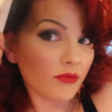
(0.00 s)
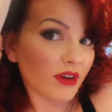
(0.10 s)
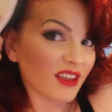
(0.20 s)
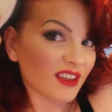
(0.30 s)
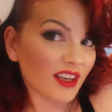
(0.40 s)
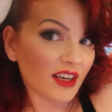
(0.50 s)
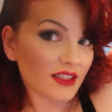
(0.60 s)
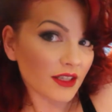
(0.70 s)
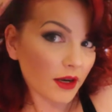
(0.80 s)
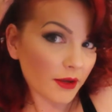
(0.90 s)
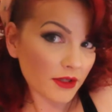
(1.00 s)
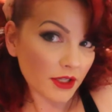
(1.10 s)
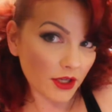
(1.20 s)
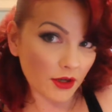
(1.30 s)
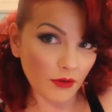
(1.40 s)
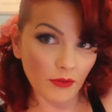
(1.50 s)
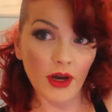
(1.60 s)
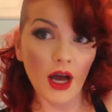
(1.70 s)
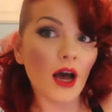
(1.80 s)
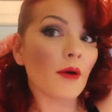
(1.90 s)
But you know, it's totally up to you.
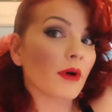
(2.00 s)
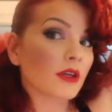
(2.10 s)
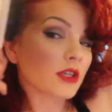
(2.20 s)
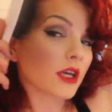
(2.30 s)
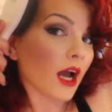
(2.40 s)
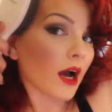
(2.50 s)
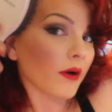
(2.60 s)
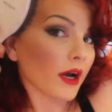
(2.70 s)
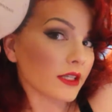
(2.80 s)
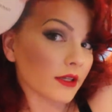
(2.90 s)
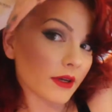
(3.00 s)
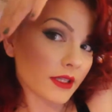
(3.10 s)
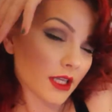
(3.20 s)
But I'll show you how I do it.